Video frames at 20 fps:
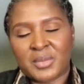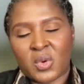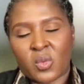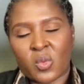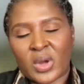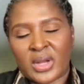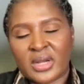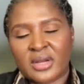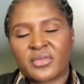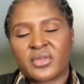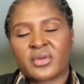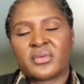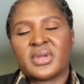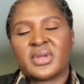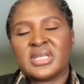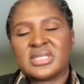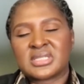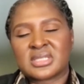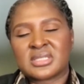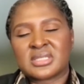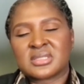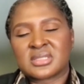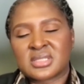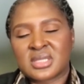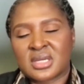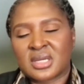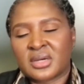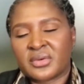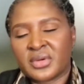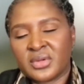Um, one of the
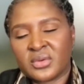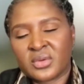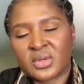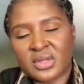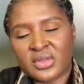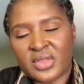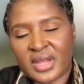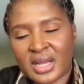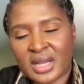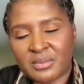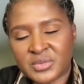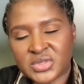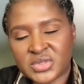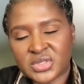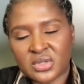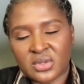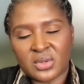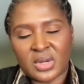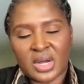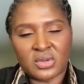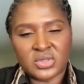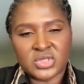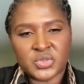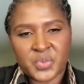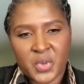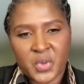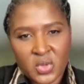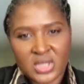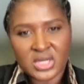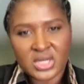reasons, uh, Renuka, that I'm so
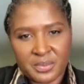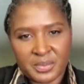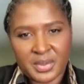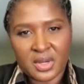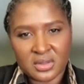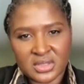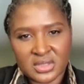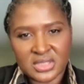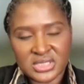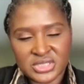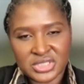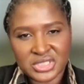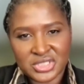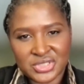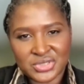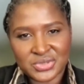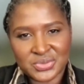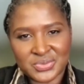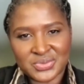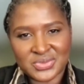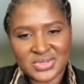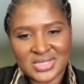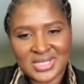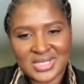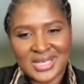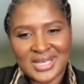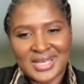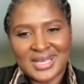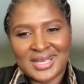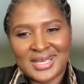outspoken about these
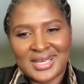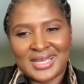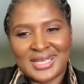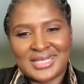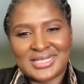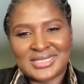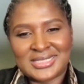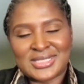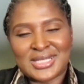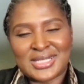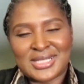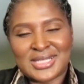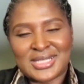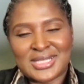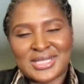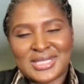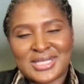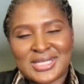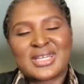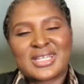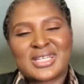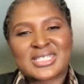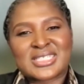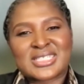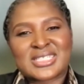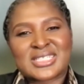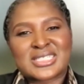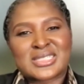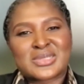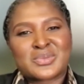issues is that it's
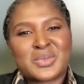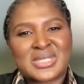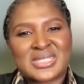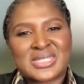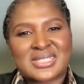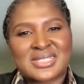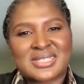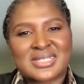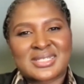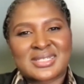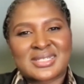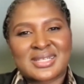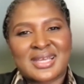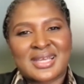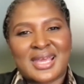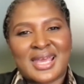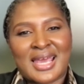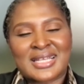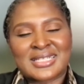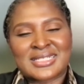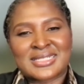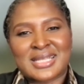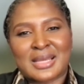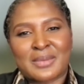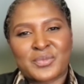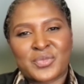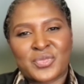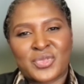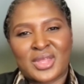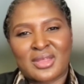often dismissed as
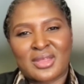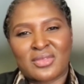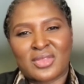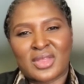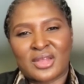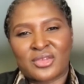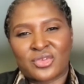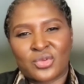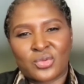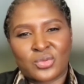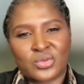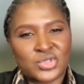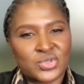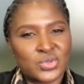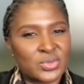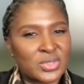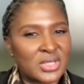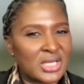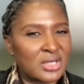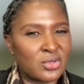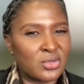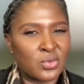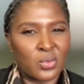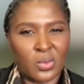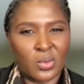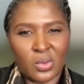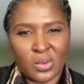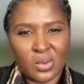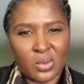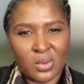something that you should
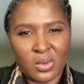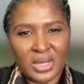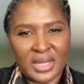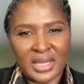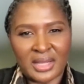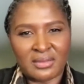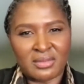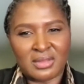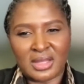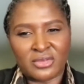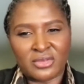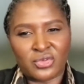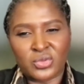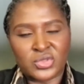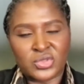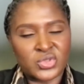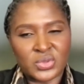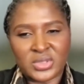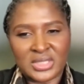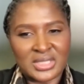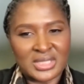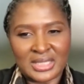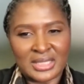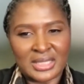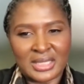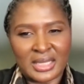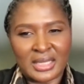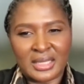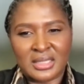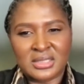ignore and that you shouldn't
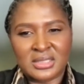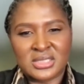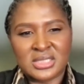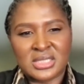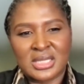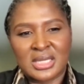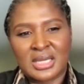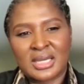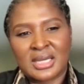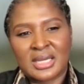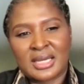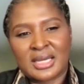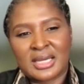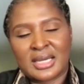engage